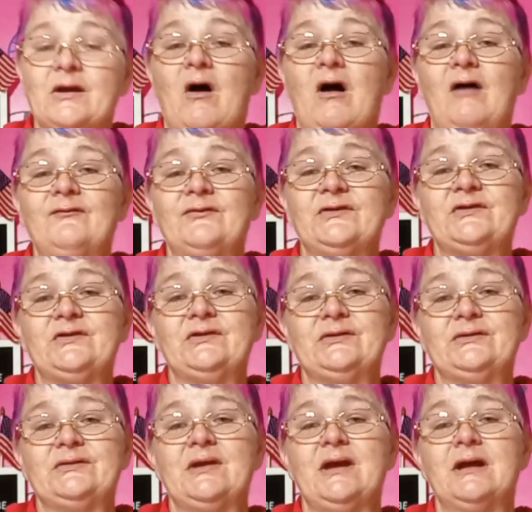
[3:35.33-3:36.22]
The
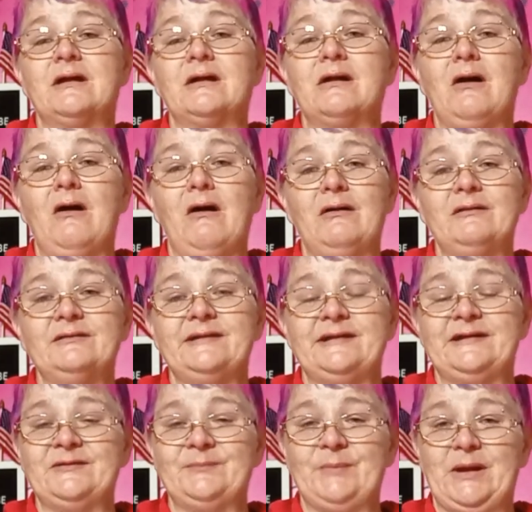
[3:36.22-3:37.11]
officers
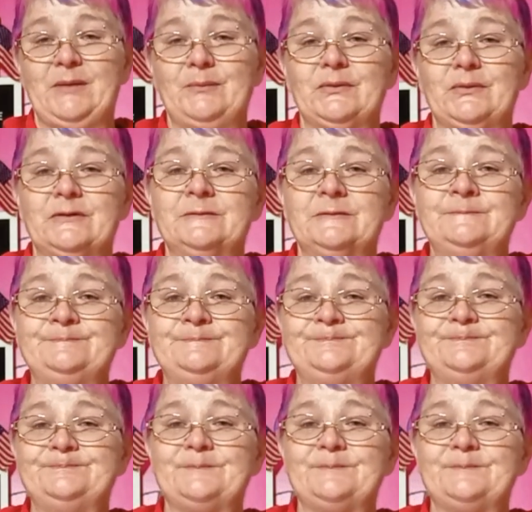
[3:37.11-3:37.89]
called these people,